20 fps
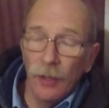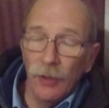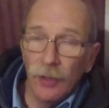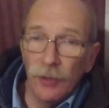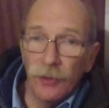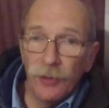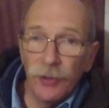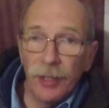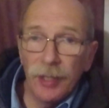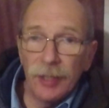
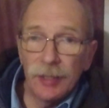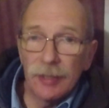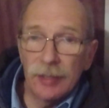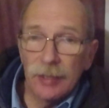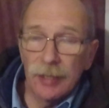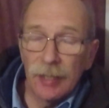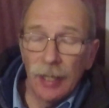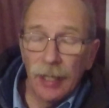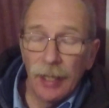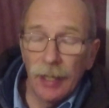And
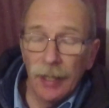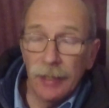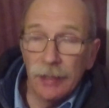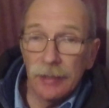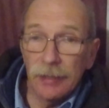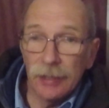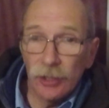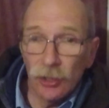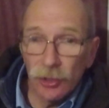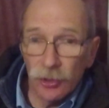this
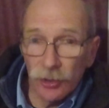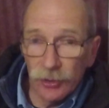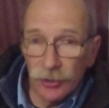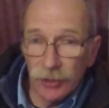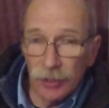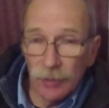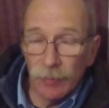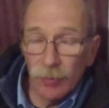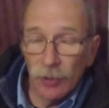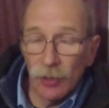is
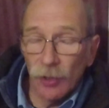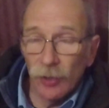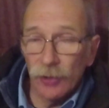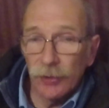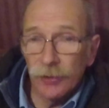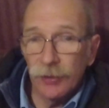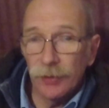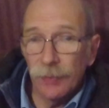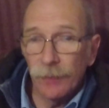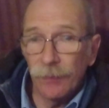interesting
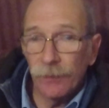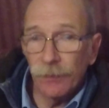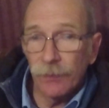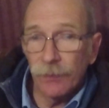because